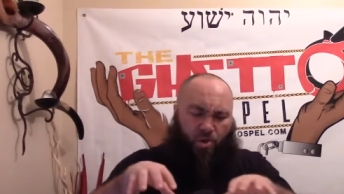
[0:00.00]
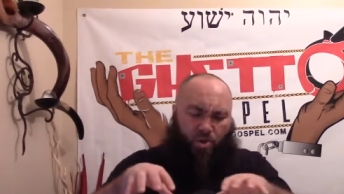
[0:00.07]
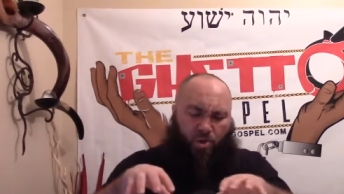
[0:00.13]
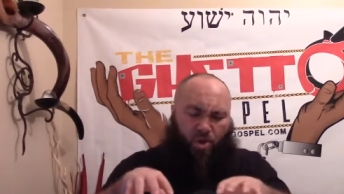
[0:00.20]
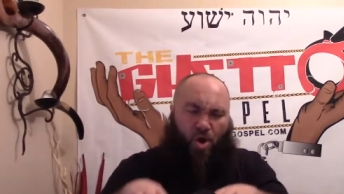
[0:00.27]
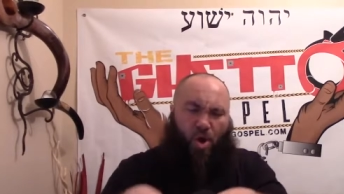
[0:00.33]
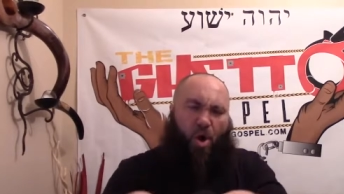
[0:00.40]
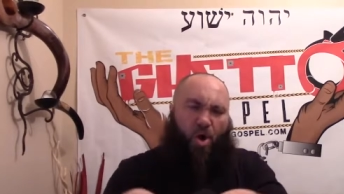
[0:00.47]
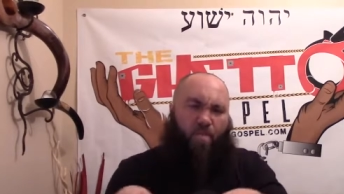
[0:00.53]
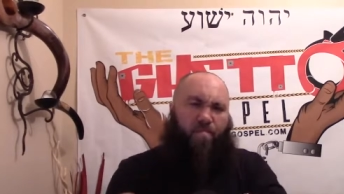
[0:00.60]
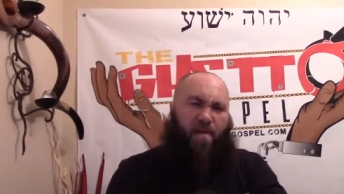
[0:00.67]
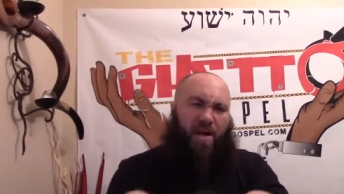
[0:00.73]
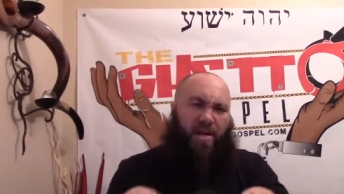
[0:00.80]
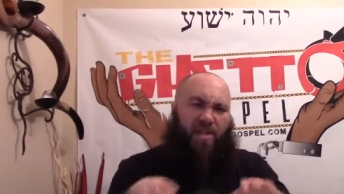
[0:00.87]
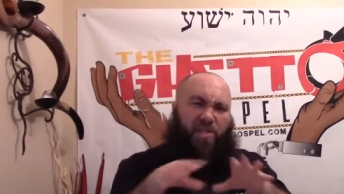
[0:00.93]
the
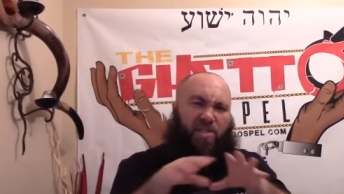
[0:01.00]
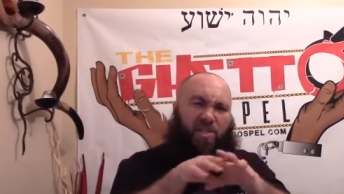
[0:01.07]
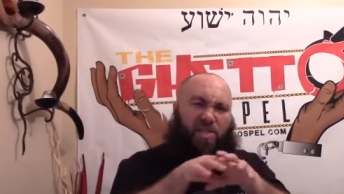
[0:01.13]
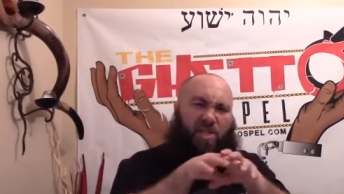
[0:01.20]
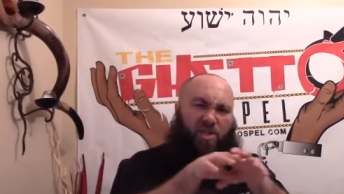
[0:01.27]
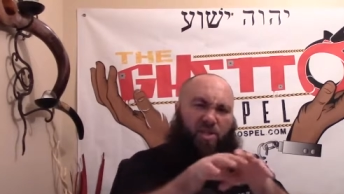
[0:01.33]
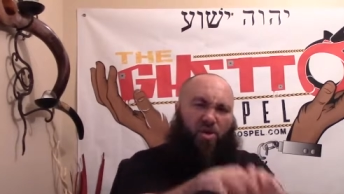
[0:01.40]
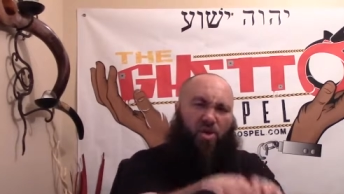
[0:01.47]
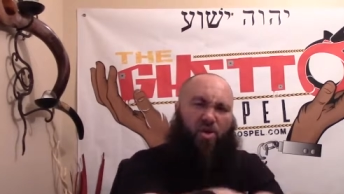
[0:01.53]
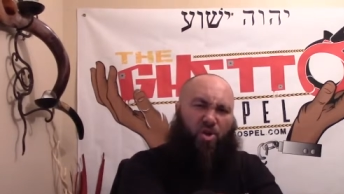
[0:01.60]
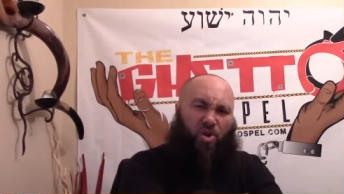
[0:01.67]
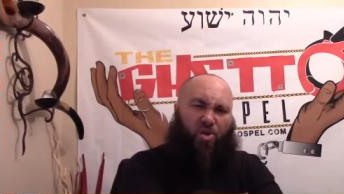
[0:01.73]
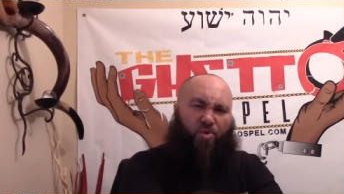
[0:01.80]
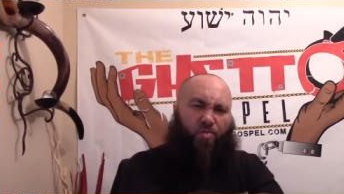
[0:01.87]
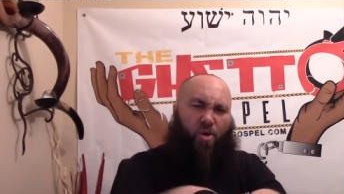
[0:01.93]
Almighty sits on
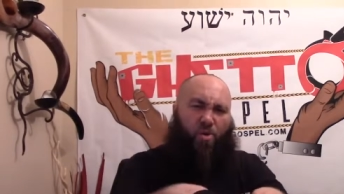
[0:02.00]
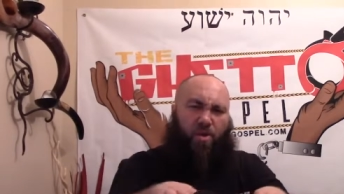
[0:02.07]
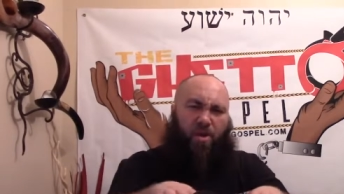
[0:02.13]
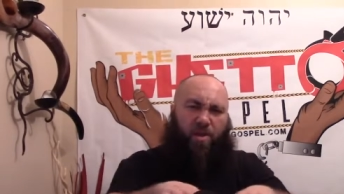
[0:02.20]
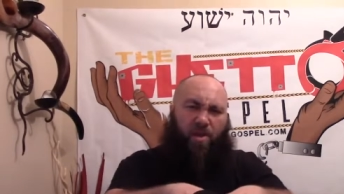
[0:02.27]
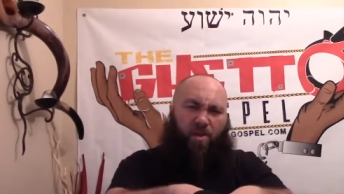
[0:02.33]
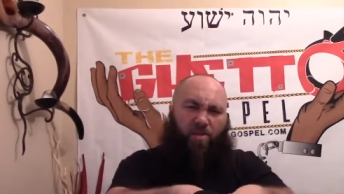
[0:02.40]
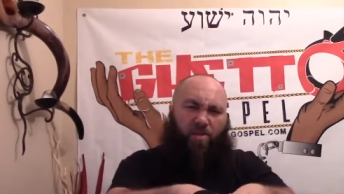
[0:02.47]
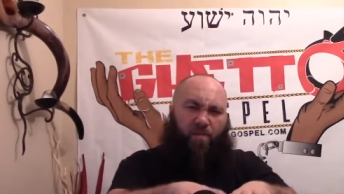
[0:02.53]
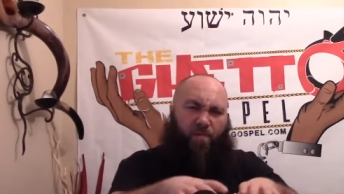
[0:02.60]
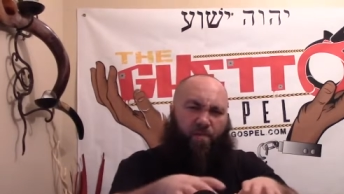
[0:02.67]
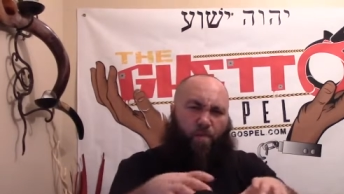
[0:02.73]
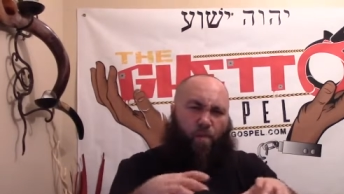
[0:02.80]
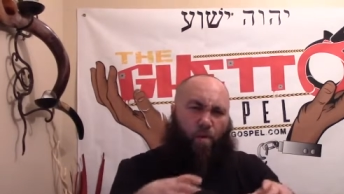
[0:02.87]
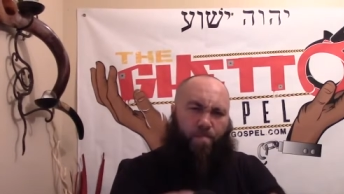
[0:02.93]
the throne and there's
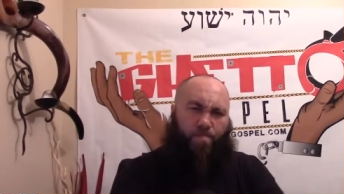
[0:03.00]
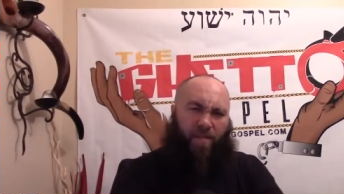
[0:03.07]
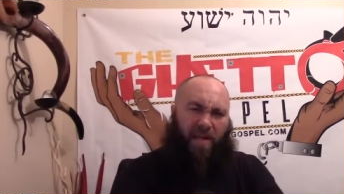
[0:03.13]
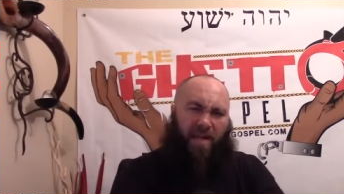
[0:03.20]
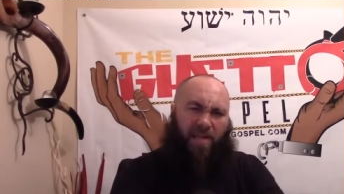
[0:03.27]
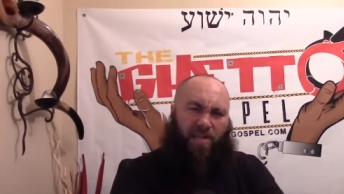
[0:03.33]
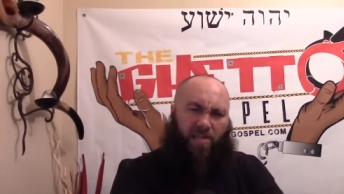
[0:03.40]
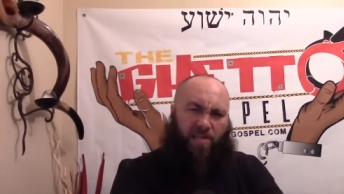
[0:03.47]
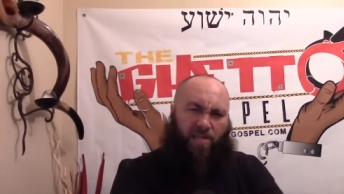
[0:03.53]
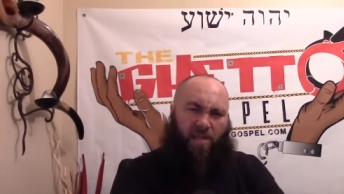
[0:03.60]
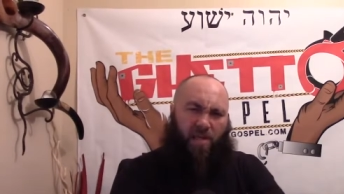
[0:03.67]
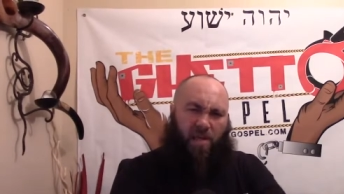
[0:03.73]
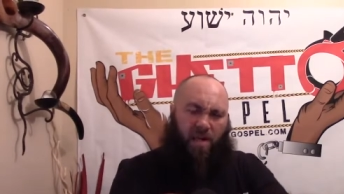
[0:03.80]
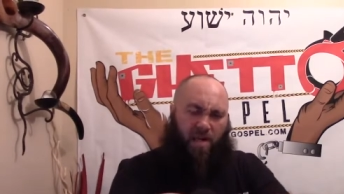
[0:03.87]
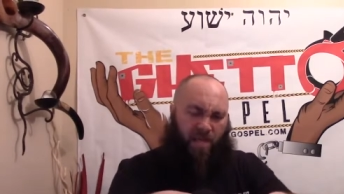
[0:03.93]
four beasts
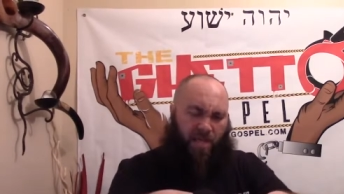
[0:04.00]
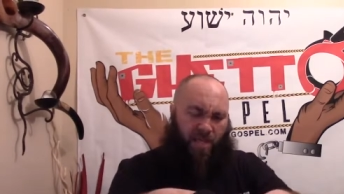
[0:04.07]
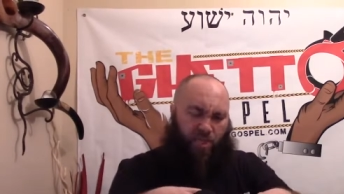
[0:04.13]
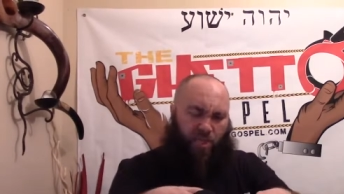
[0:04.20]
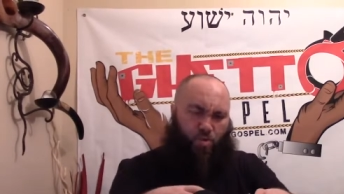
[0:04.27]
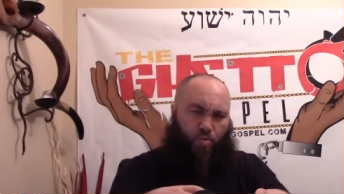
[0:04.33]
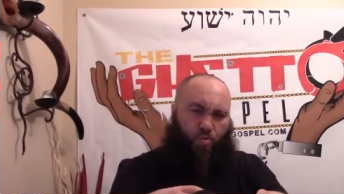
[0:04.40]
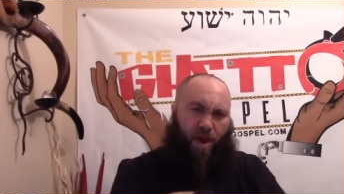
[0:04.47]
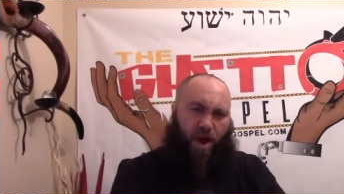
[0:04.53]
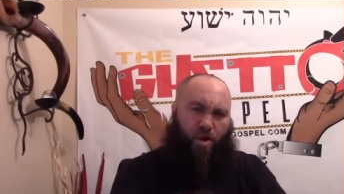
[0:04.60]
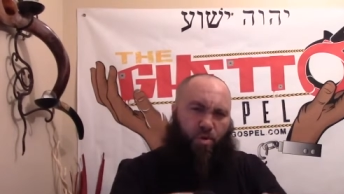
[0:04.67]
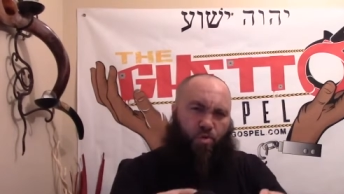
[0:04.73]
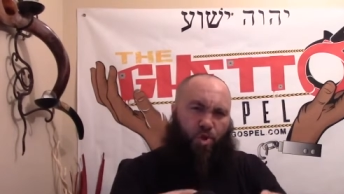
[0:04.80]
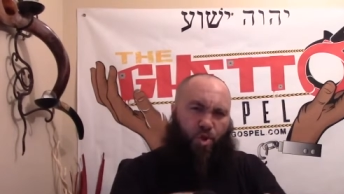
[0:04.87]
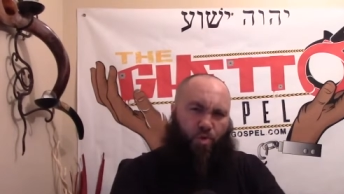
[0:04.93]
that
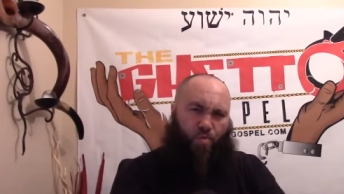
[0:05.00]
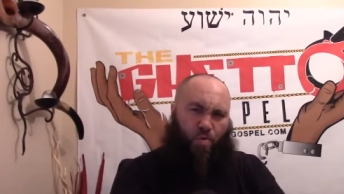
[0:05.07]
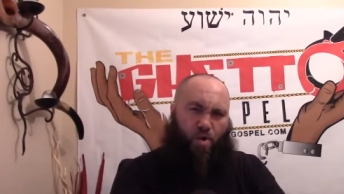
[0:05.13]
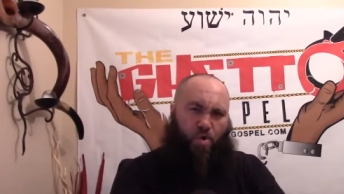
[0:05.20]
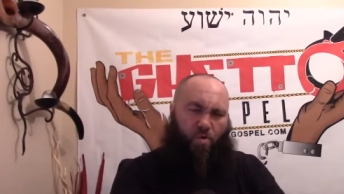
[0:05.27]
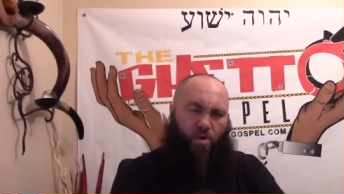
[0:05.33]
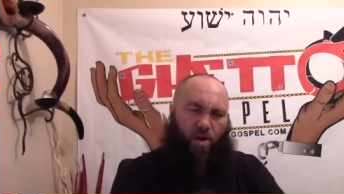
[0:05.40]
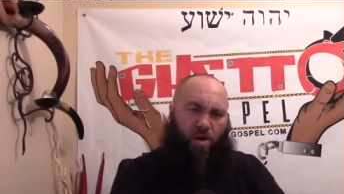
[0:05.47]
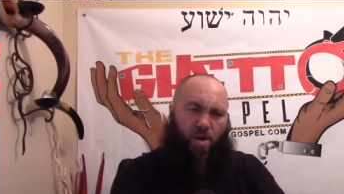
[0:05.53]
surround the throne.